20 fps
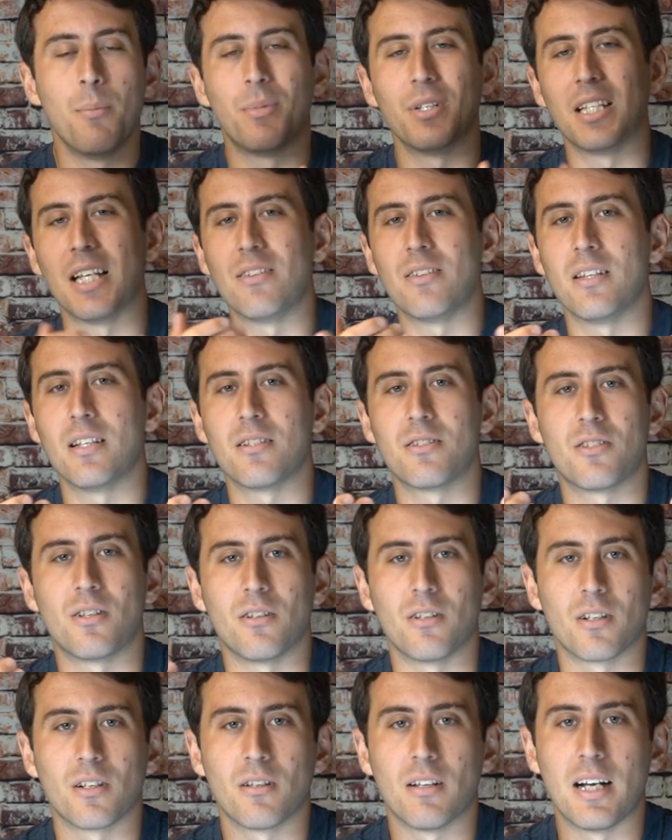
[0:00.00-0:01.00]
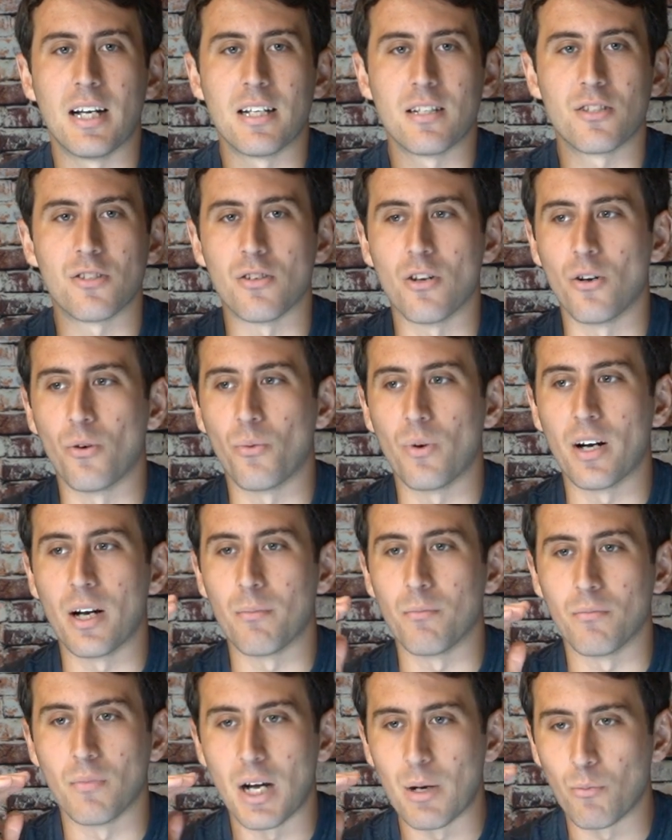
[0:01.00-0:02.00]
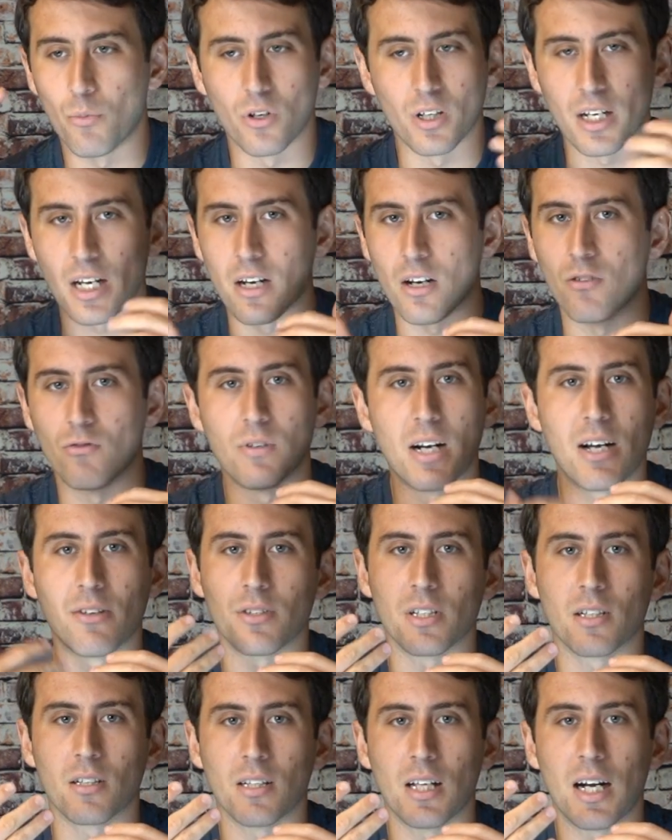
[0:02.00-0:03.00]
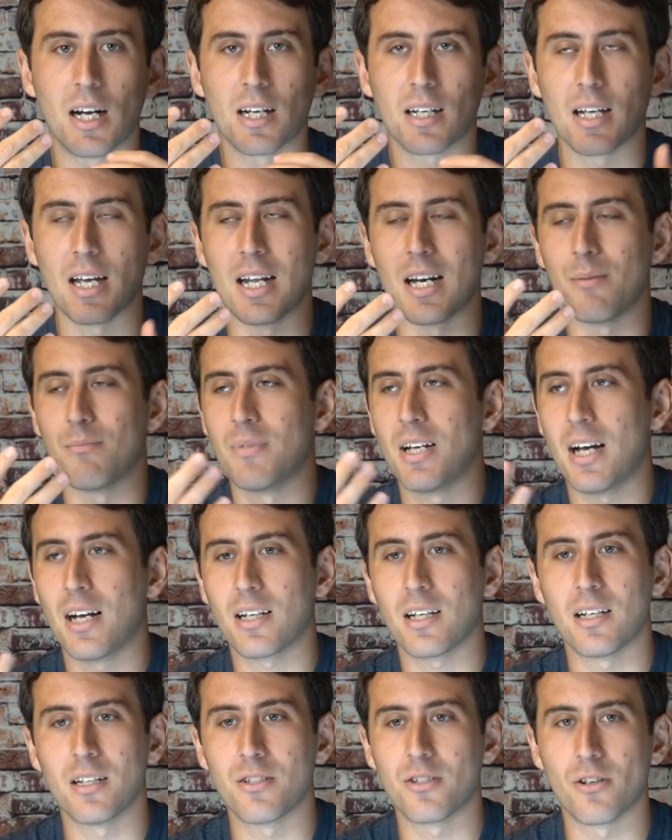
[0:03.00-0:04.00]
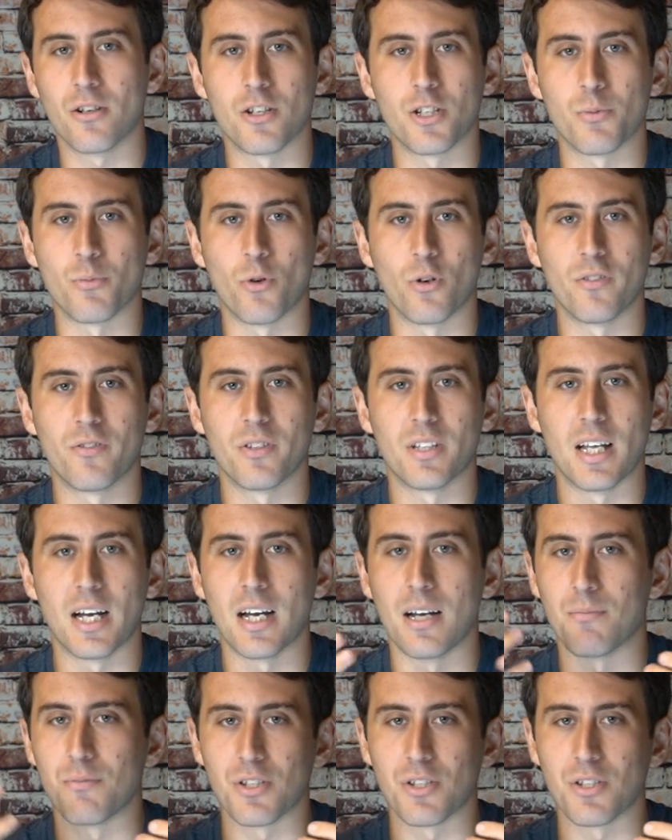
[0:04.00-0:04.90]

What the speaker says: But then there's certain clients, where I'm working around the clock and I'm not going to charge more for that.